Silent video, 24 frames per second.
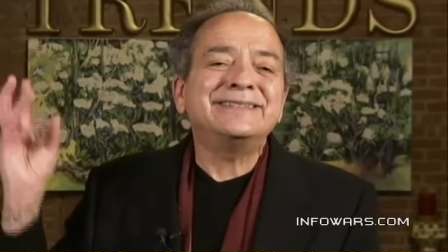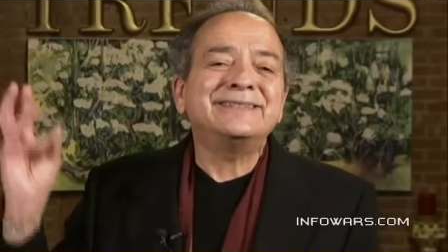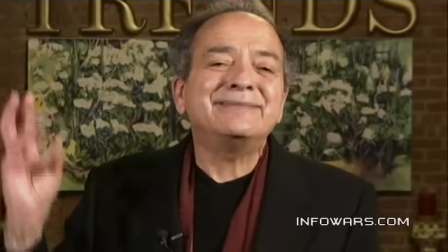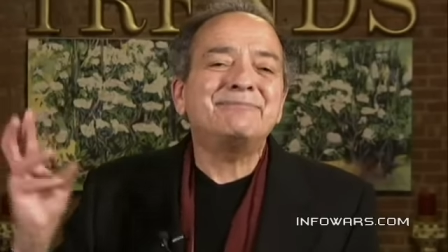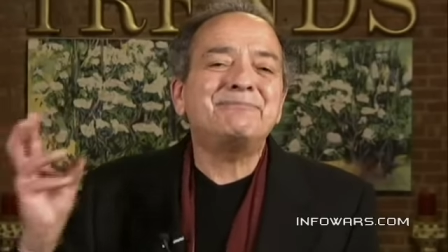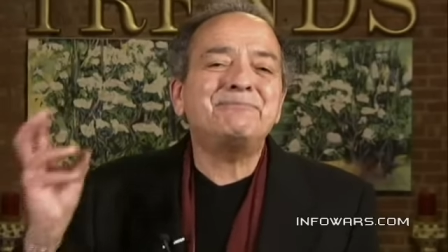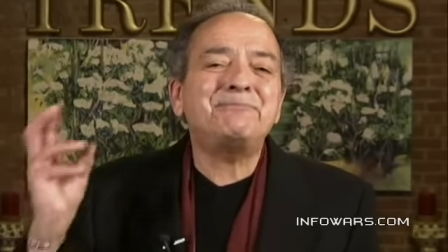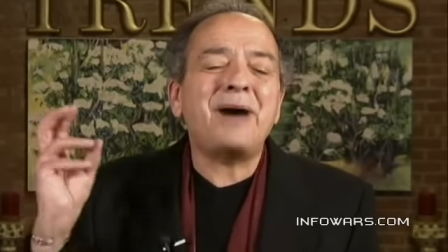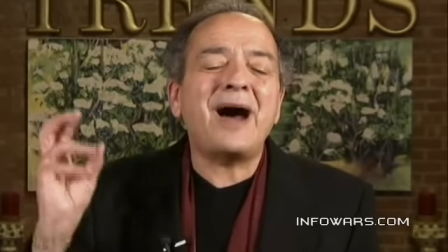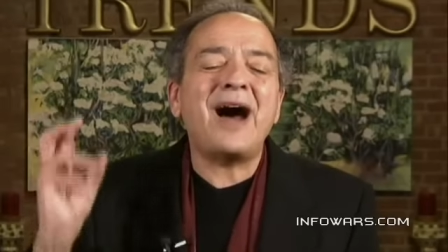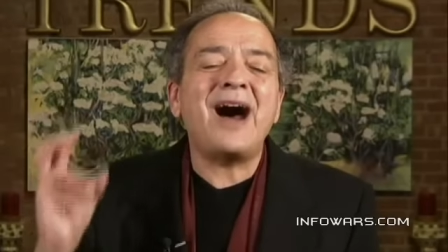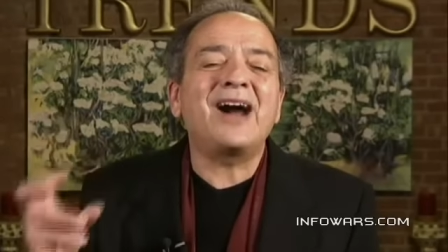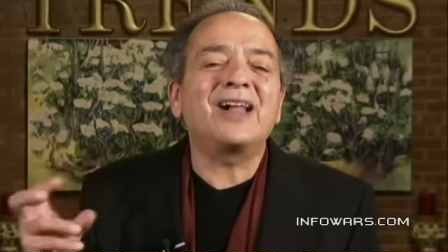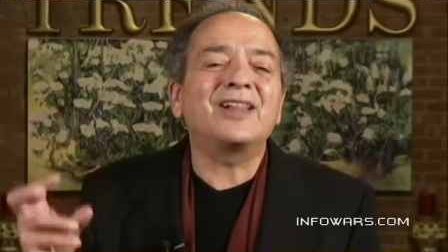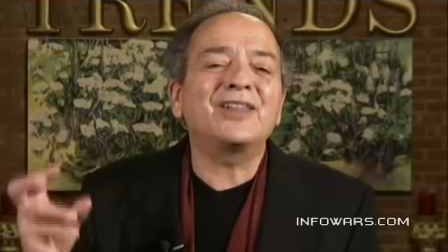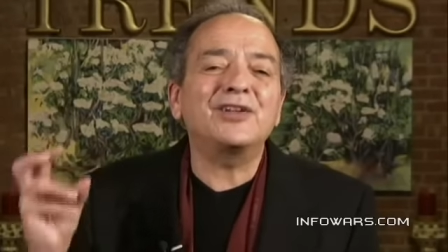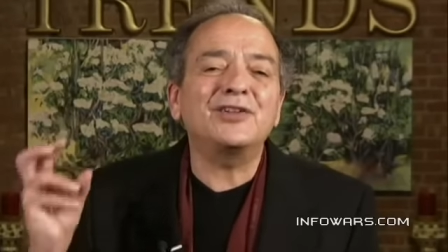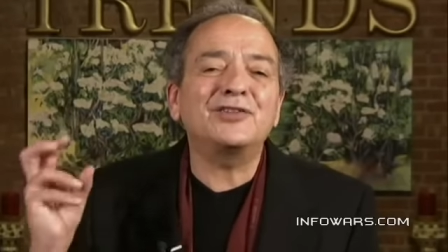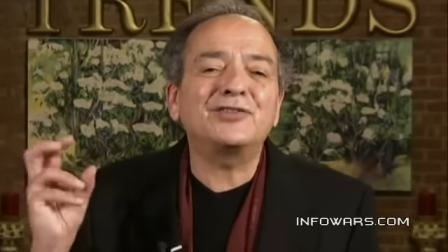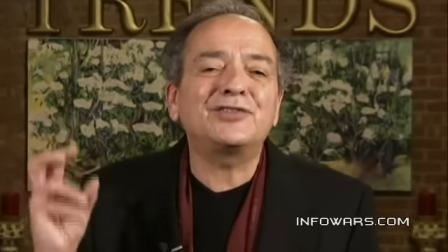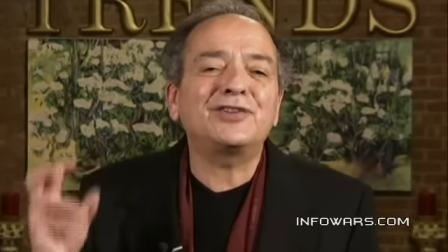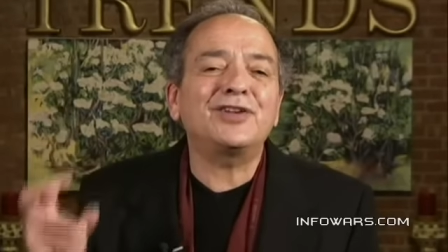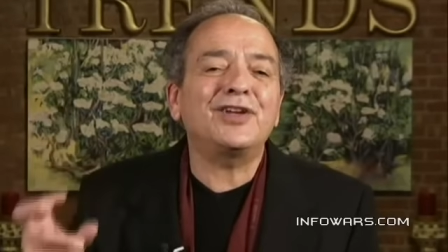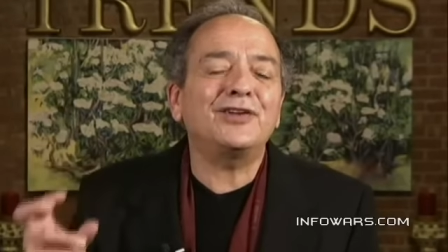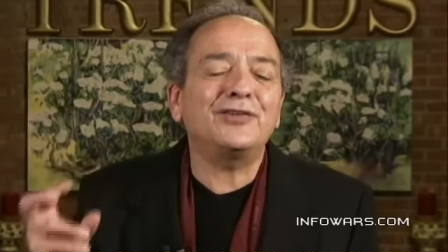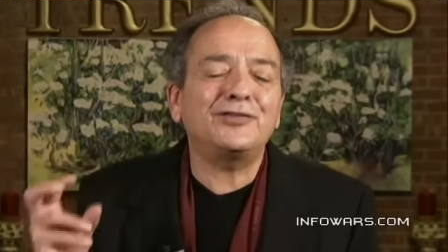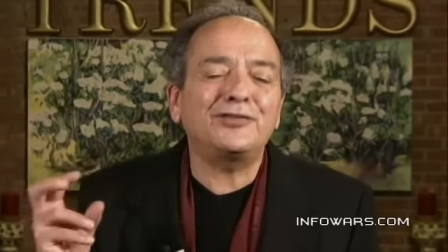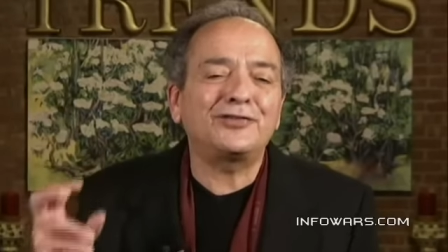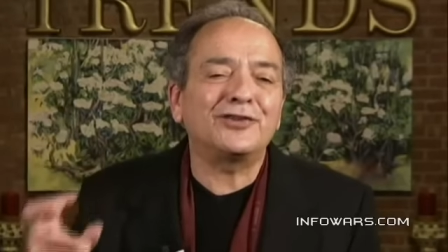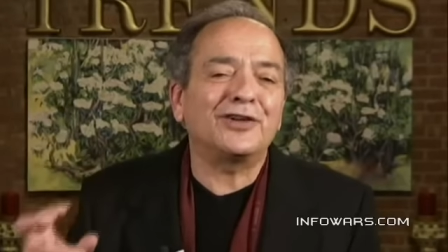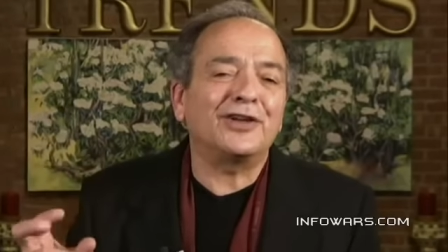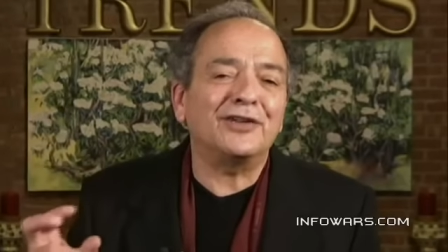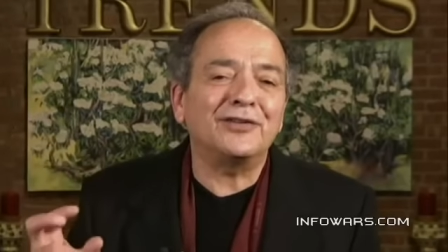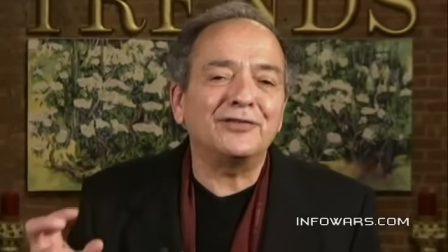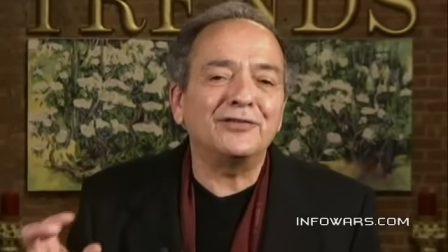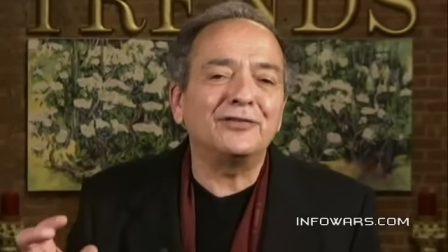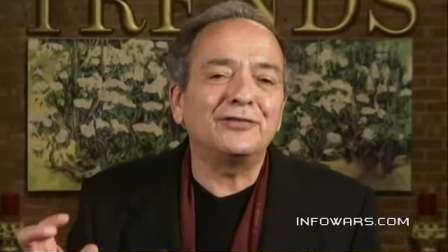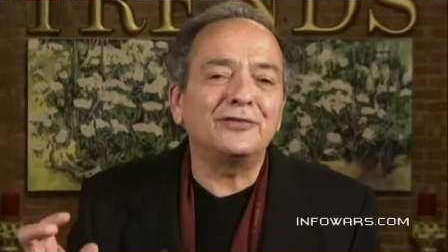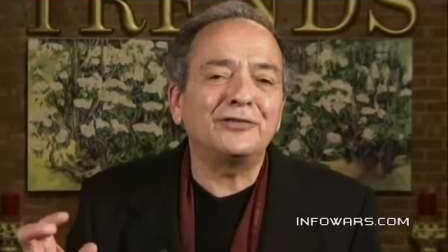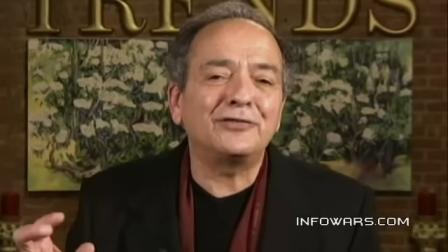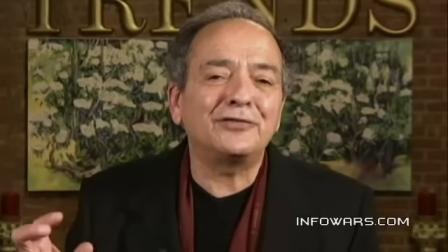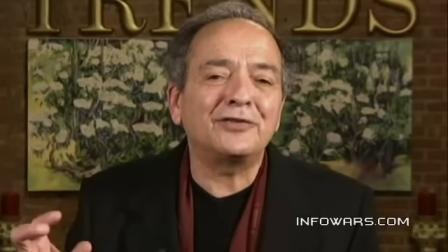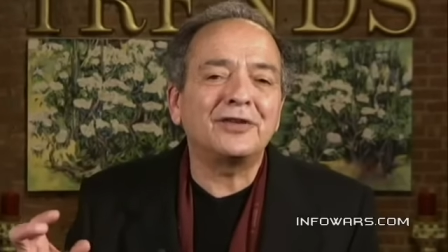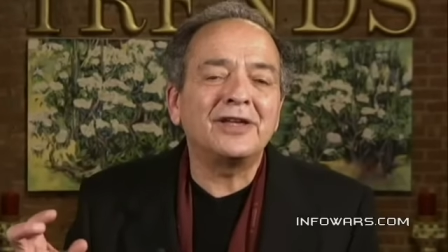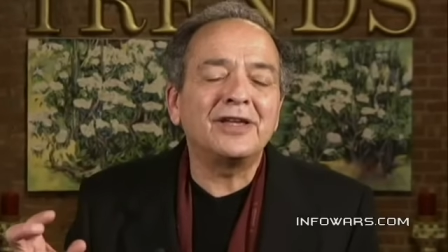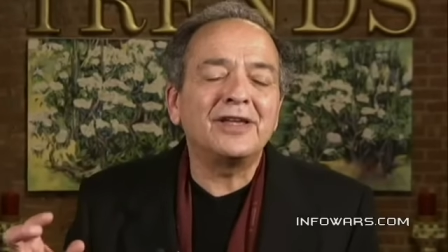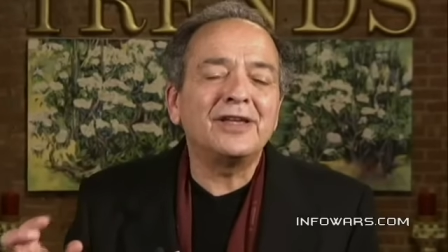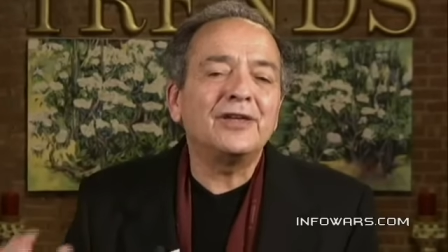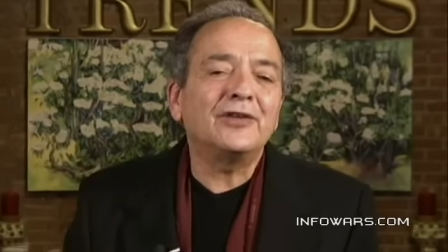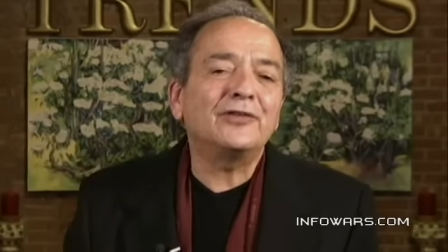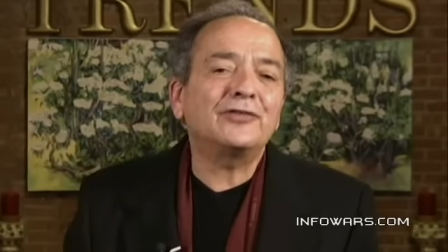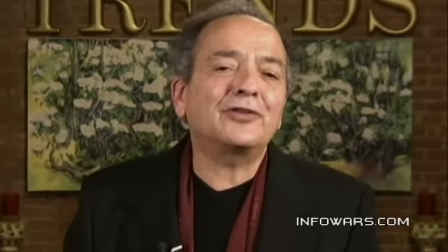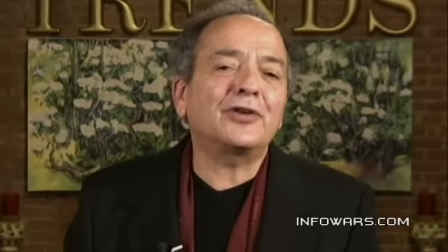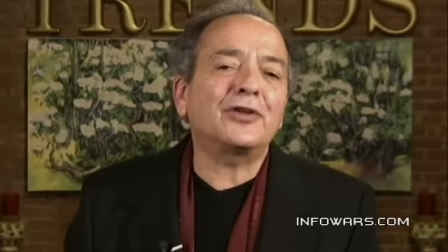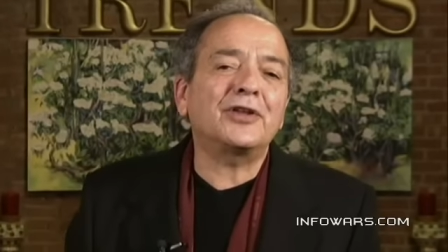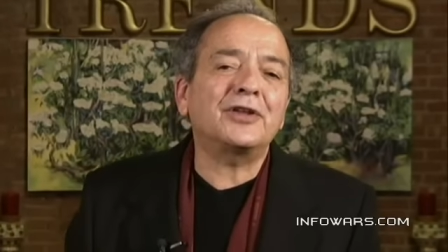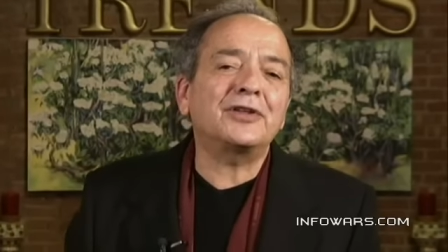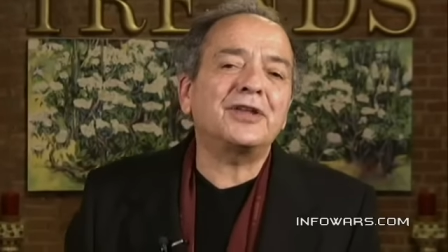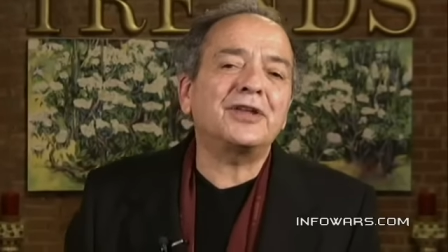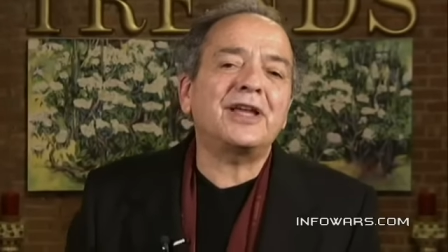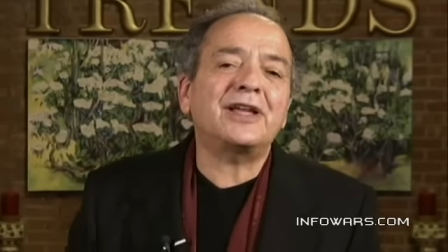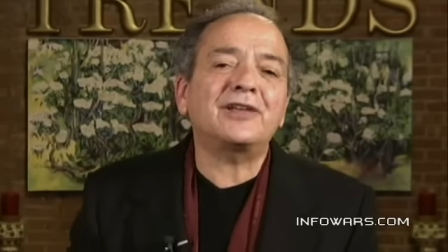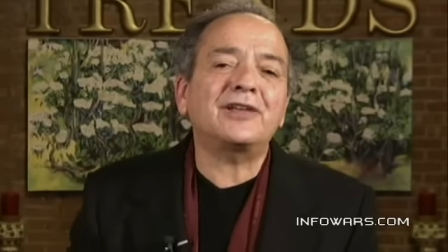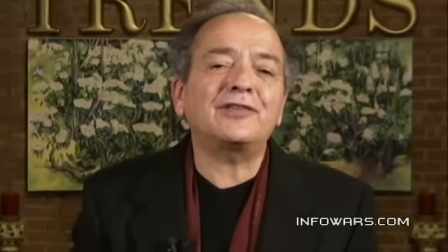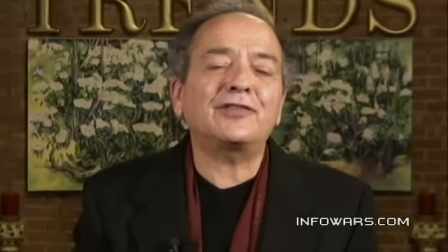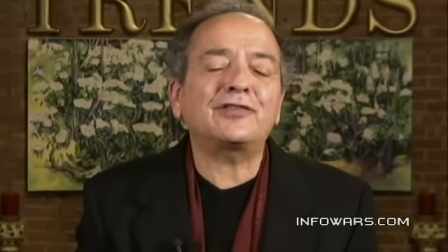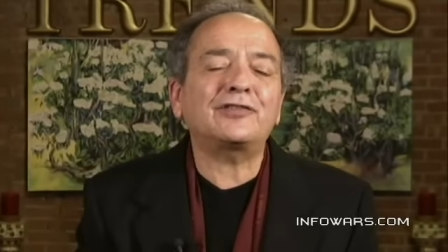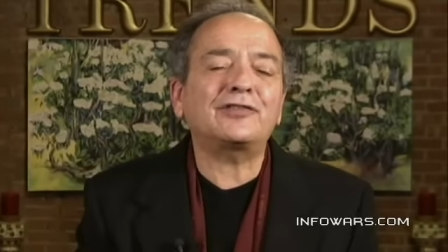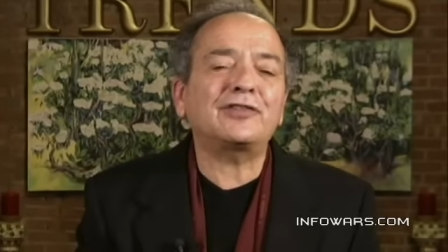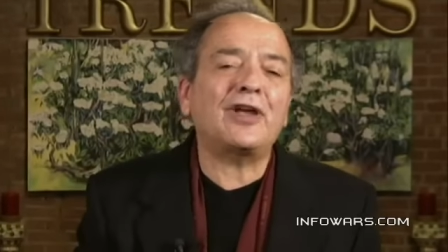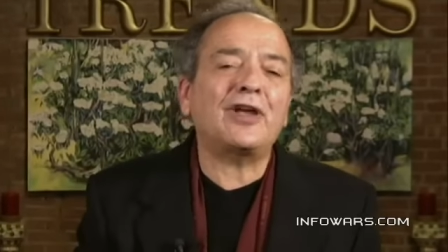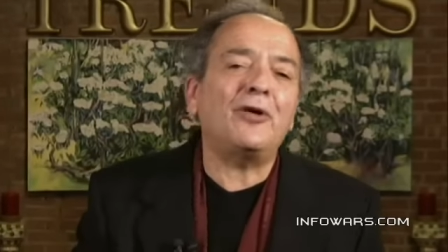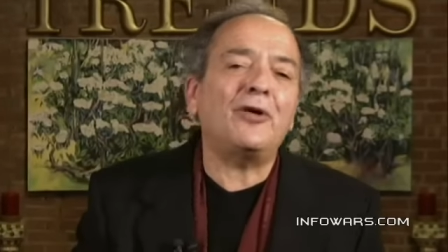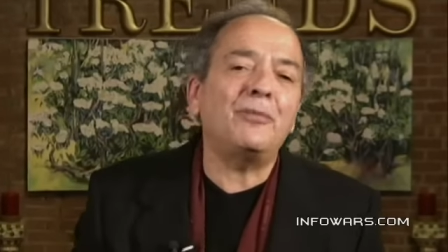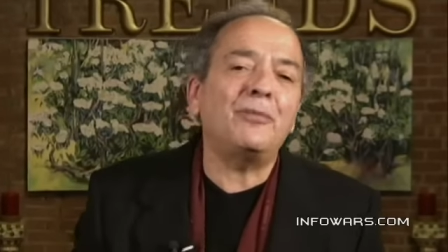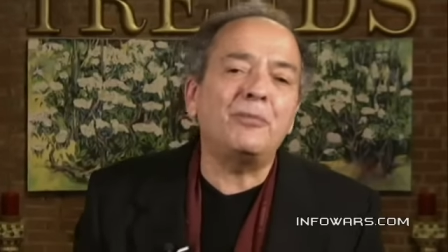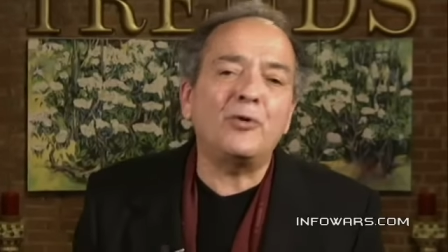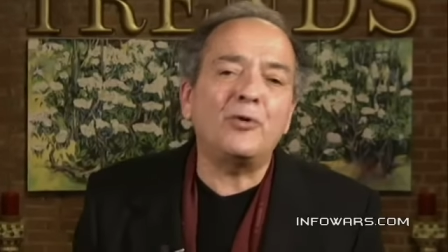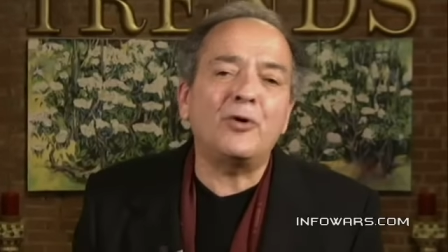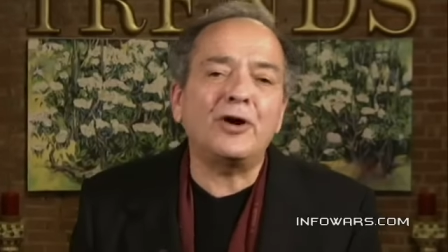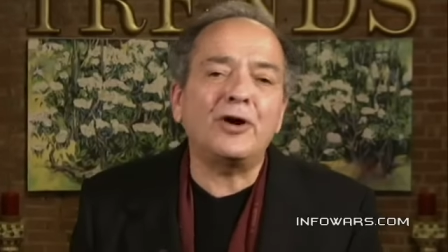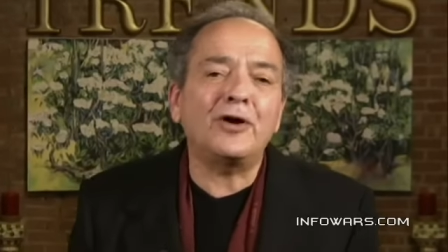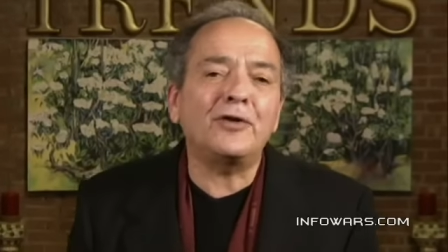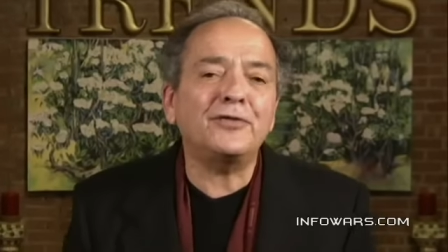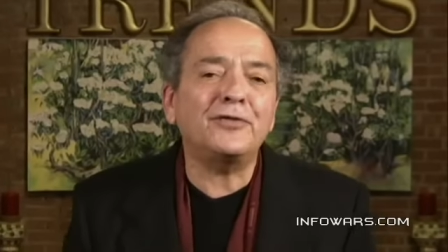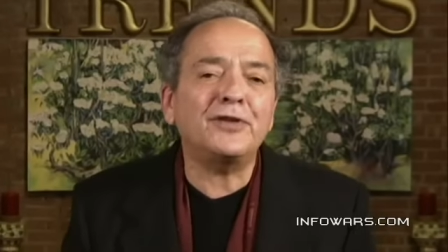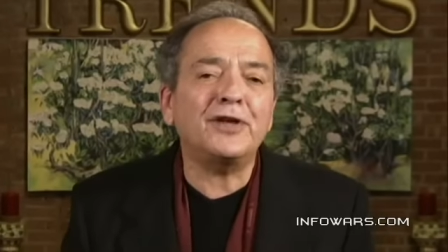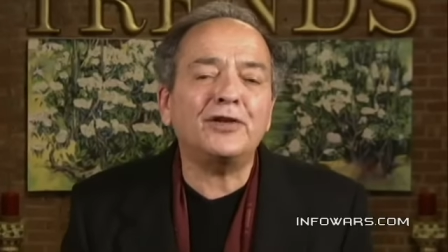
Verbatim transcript: politicians so that they could sell more of their